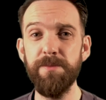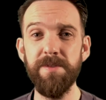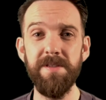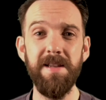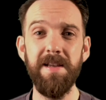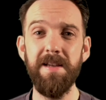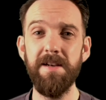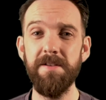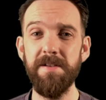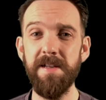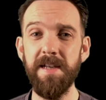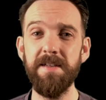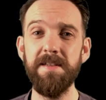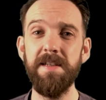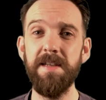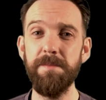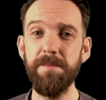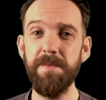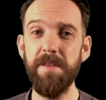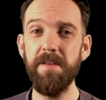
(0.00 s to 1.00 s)
was later
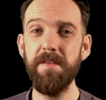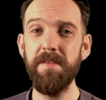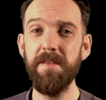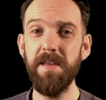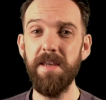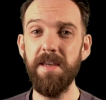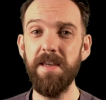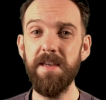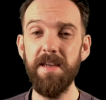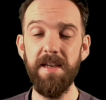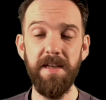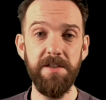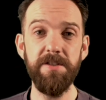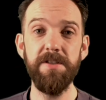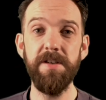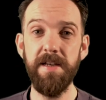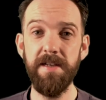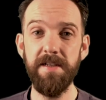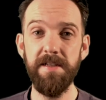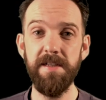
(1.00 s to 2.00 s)
nicknamed the
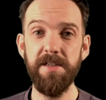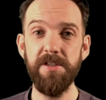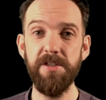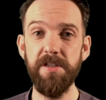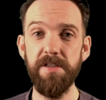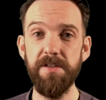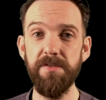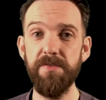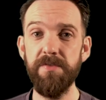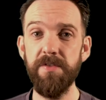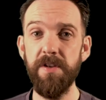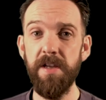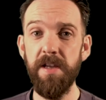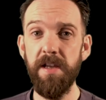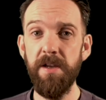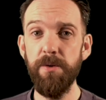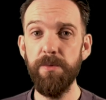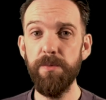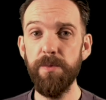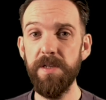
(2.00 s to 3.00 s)
Internet Initiative,
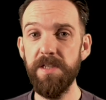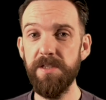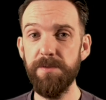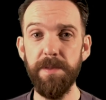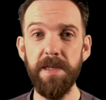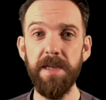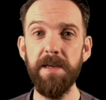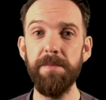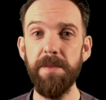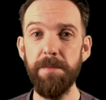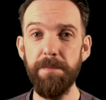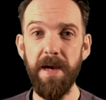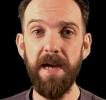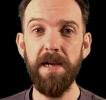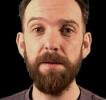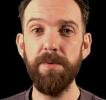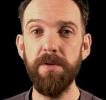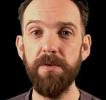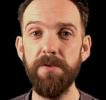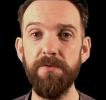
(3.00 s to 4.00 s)
which became the
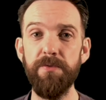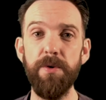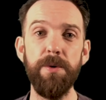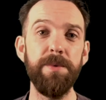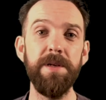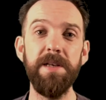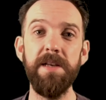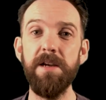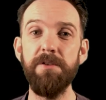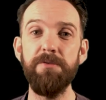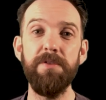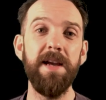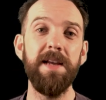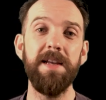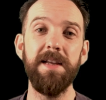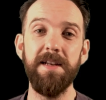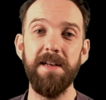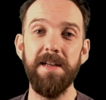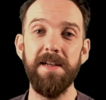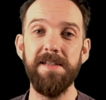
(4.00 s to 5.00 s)
backbone of what we now
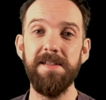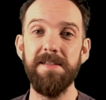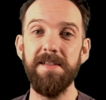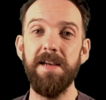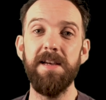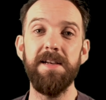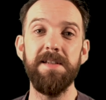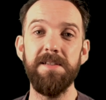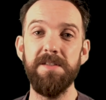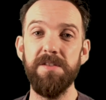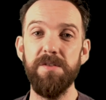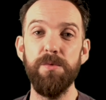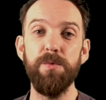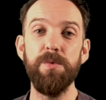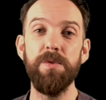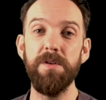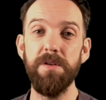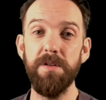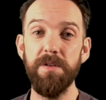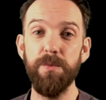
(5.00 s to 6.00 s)
recognize as the
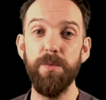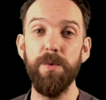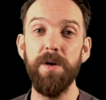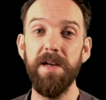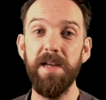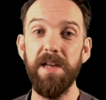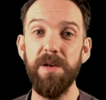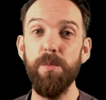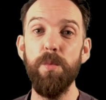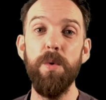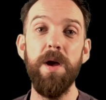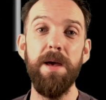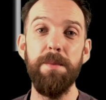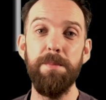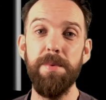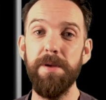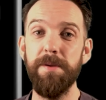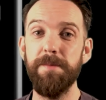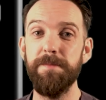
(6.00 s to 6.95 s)
World Wide Web.